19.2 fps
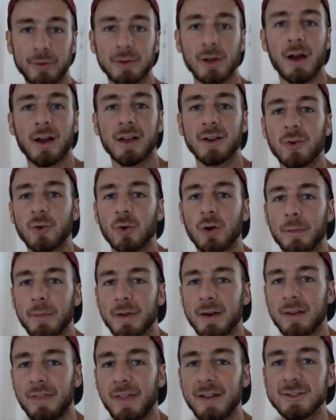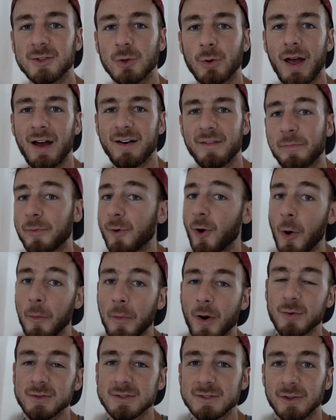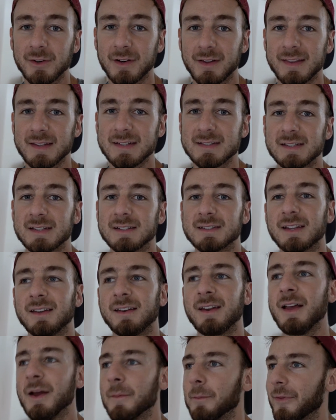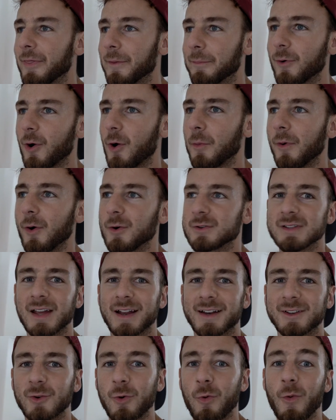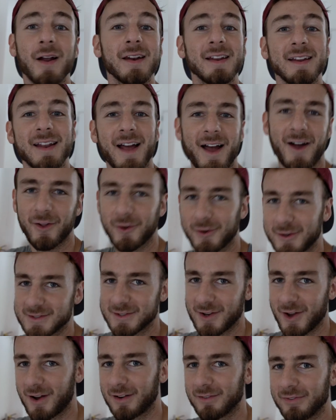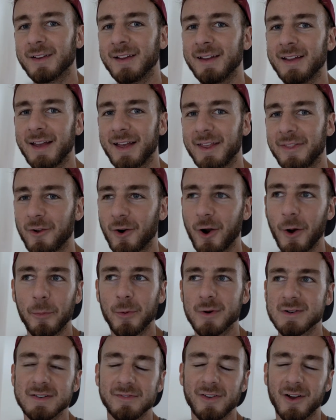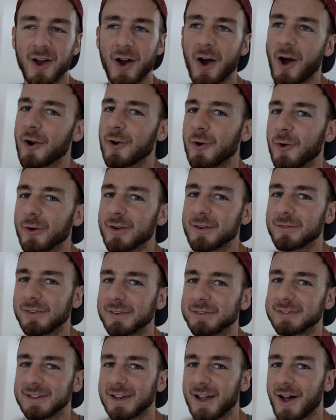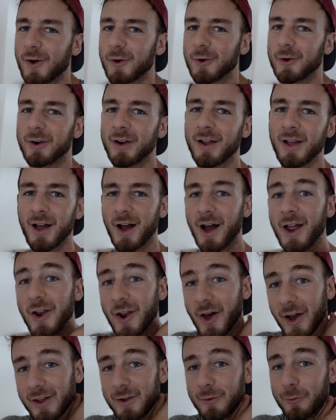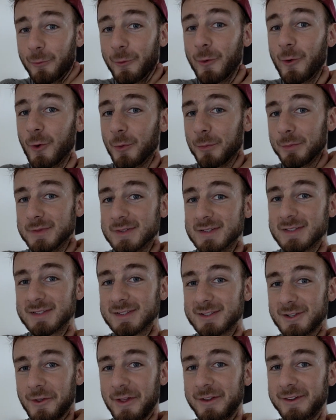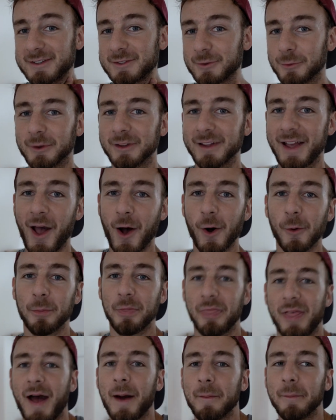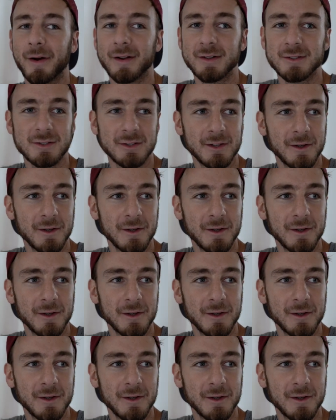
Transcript: were talking to them, and they do have promos during this season, but the promo is like twenty dollars off, and they're upwards of like one hundred fifty dollars a night rooms, so that doesn't really help that much.